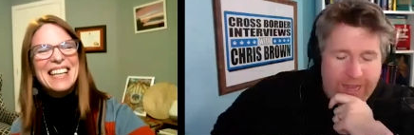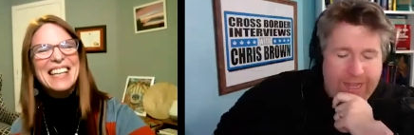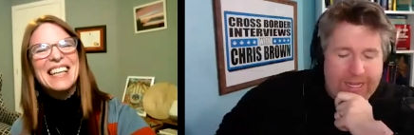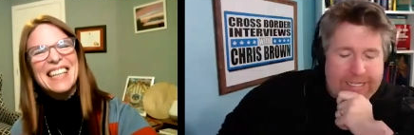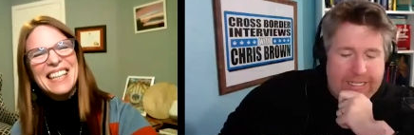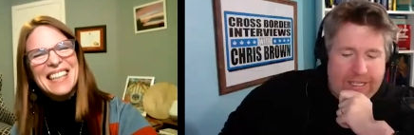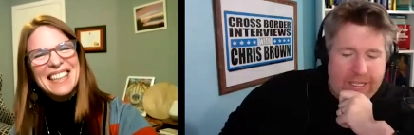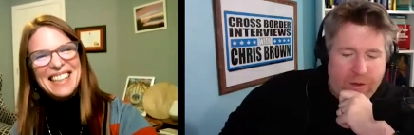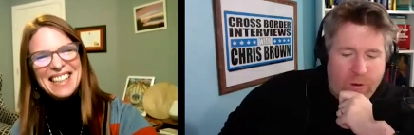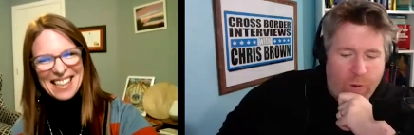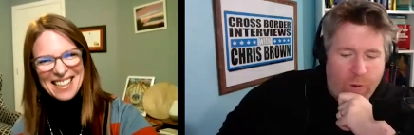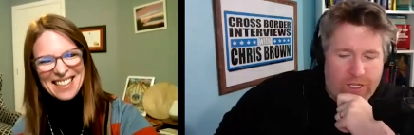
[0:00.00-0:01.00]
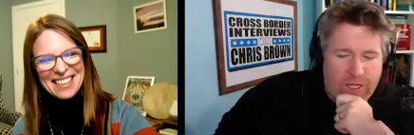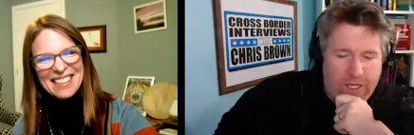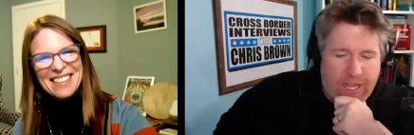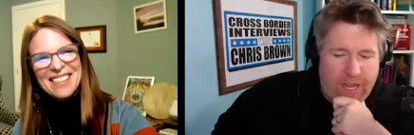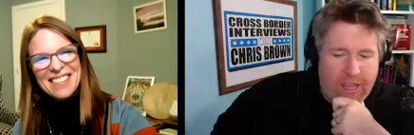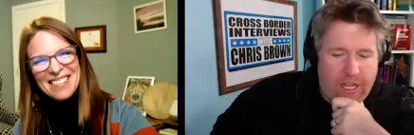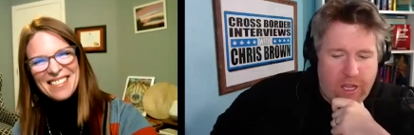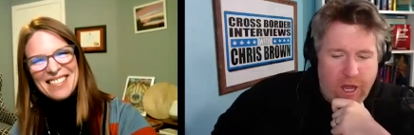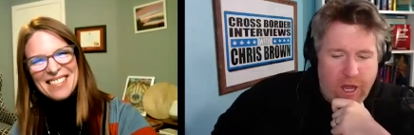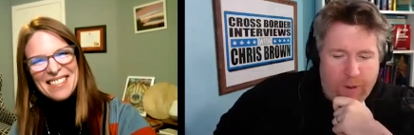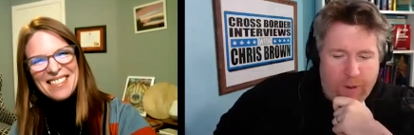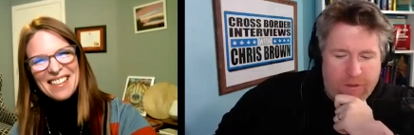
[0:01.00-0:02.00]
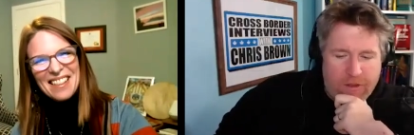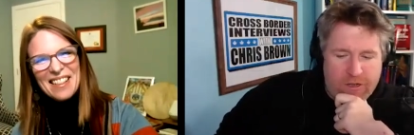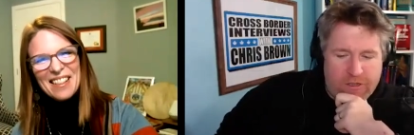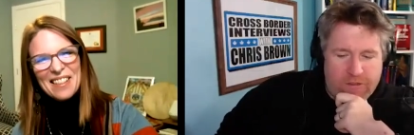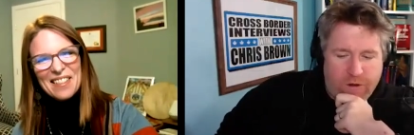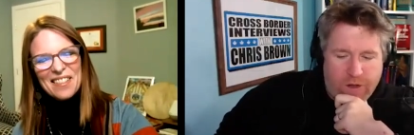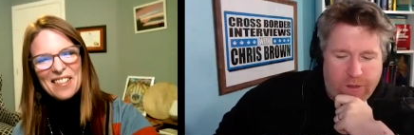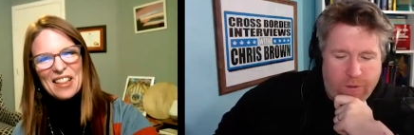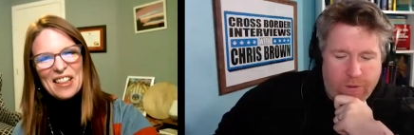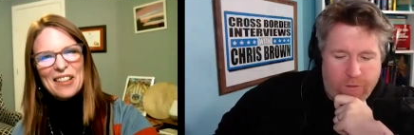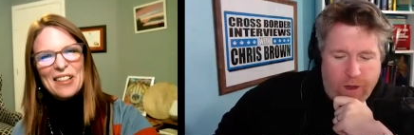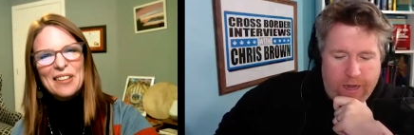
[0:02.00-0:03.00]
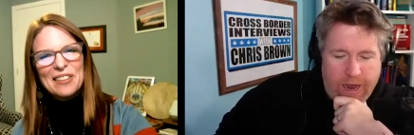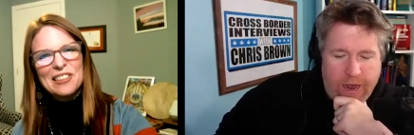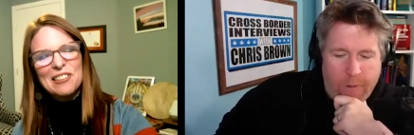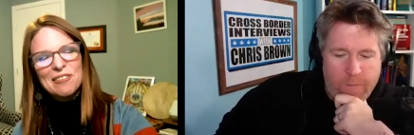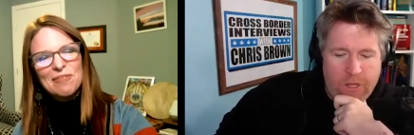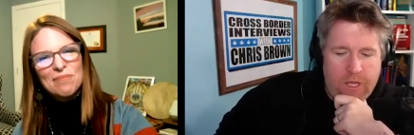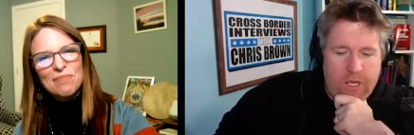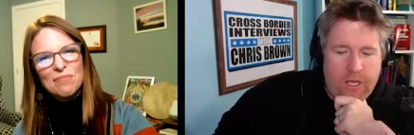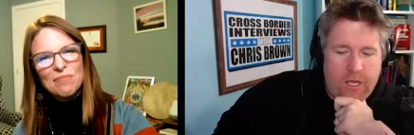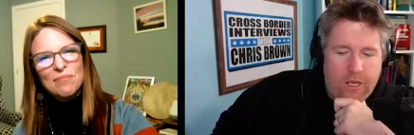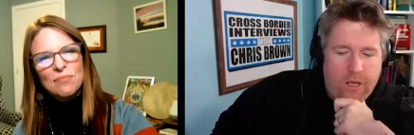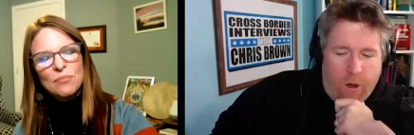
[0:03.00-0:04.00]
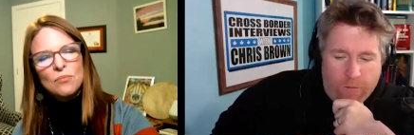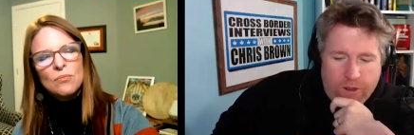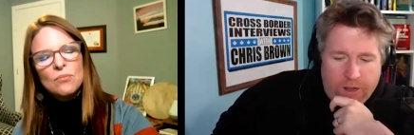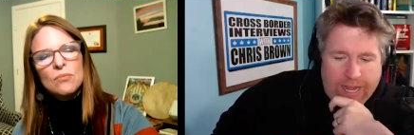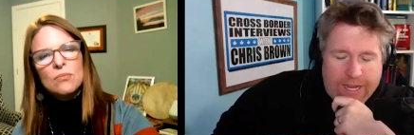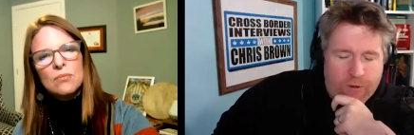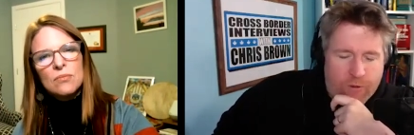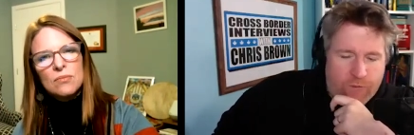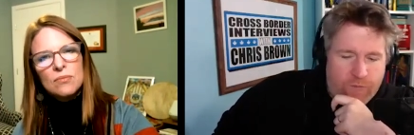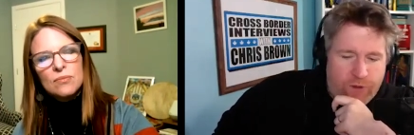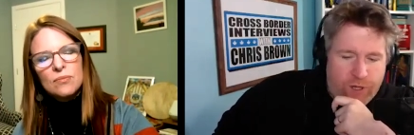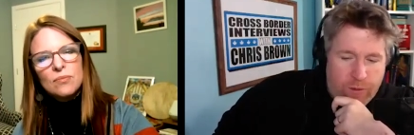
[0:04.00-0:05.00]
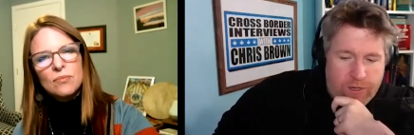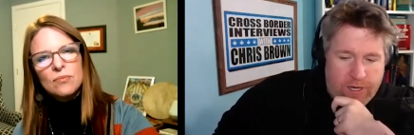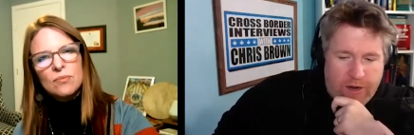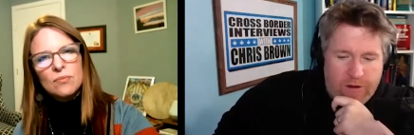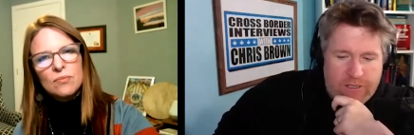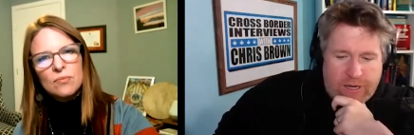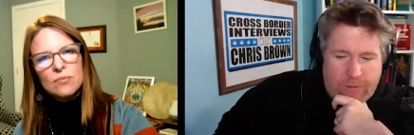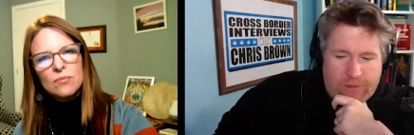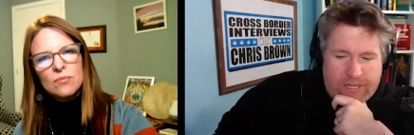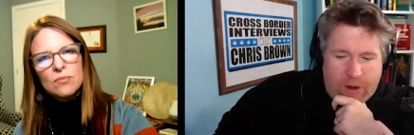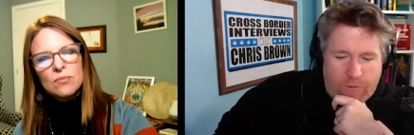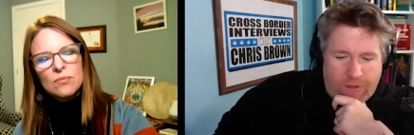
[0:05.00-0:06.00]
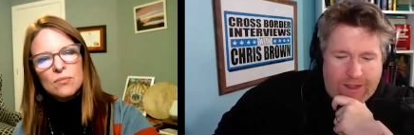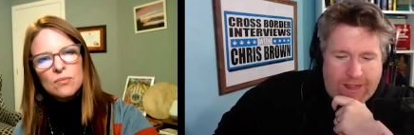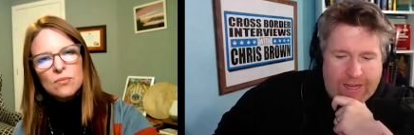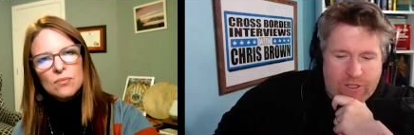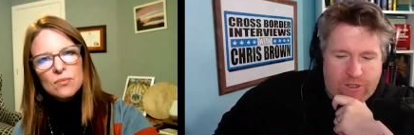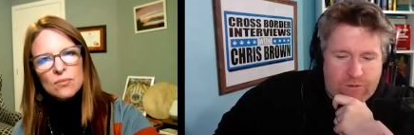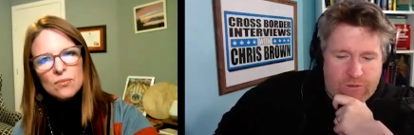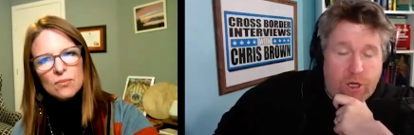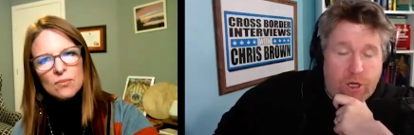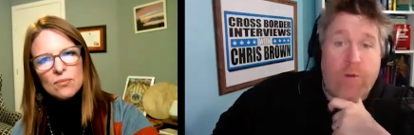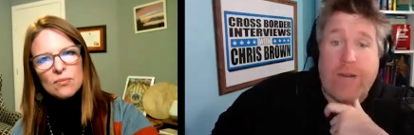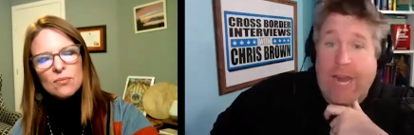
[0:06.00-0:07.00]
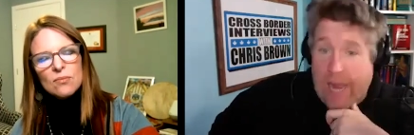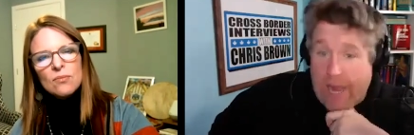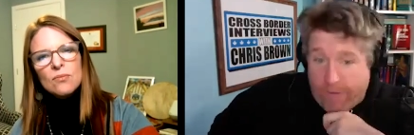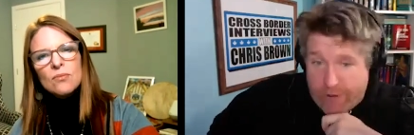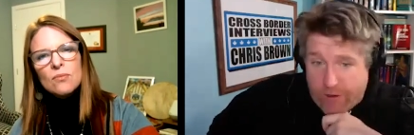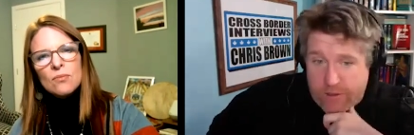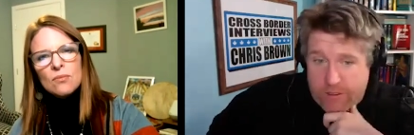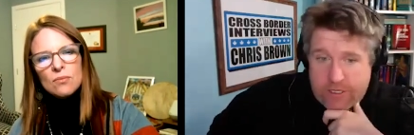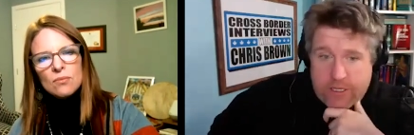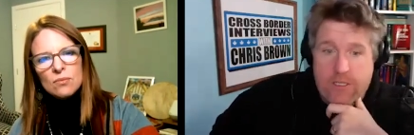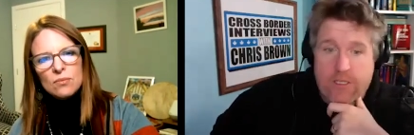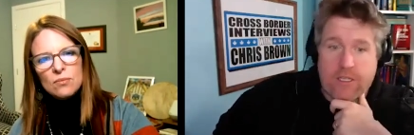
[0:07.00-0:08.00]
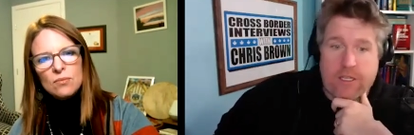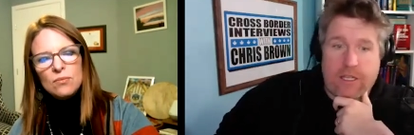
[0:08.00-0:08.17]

Speaker 1: And this is the yes. question that I think a lot of people are struggling with right now over the last few years, and I would say over the last two and a half years since